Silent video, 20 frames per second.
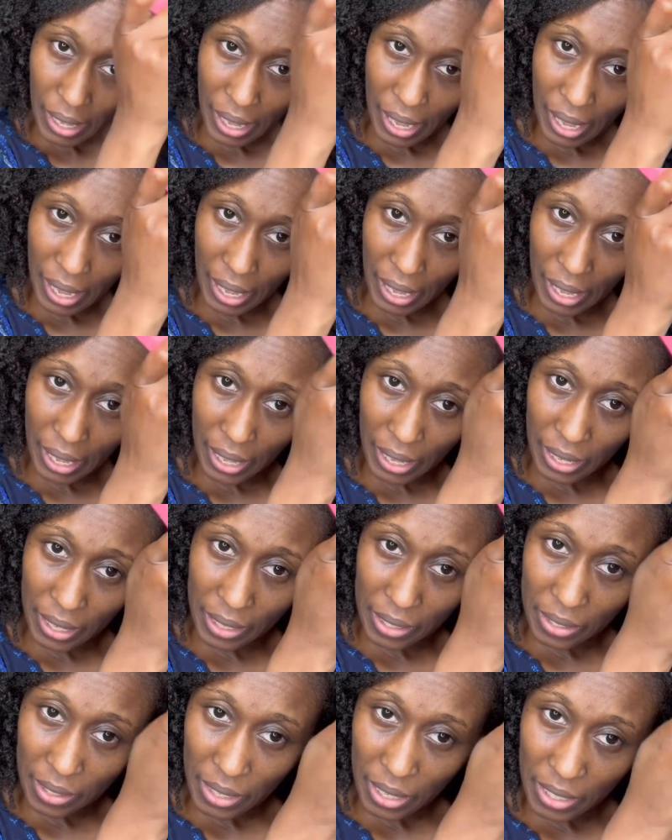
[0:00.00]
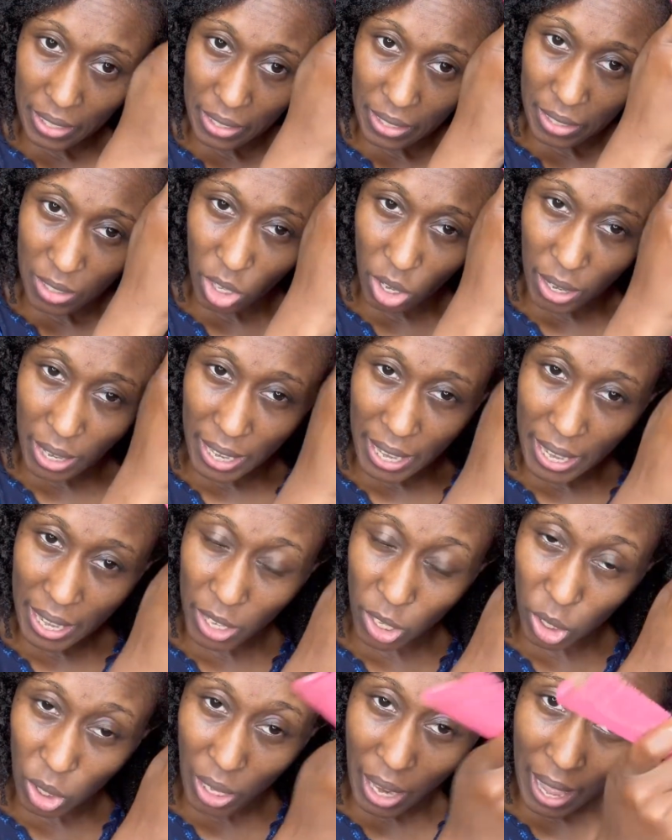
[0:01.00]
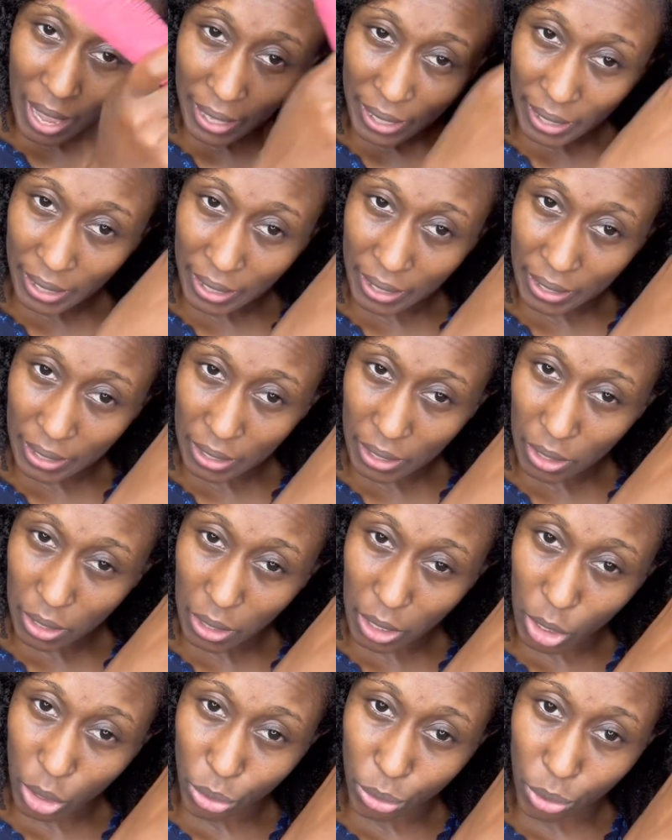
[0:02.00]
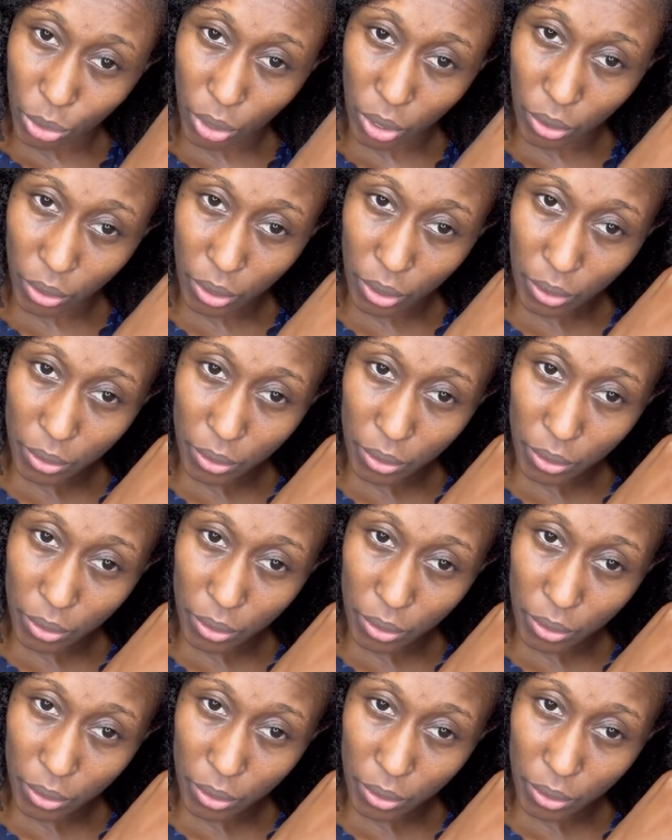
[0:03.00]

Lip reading: and started interlocking the new growth.